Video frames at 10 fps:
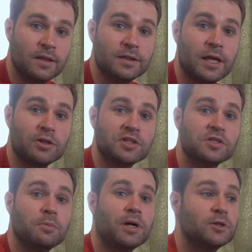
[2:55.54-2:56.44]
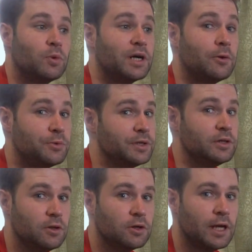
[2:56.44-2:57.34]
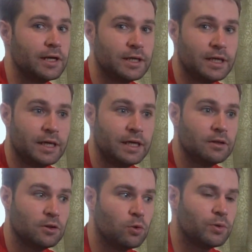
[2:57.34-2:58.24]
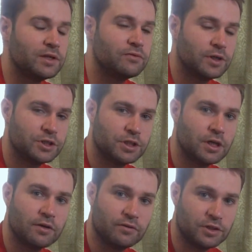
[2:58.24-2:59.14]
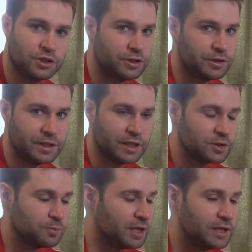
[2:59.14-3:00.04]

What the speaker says: Now this is the part where I really look like a low-rent version of Engineering Explained.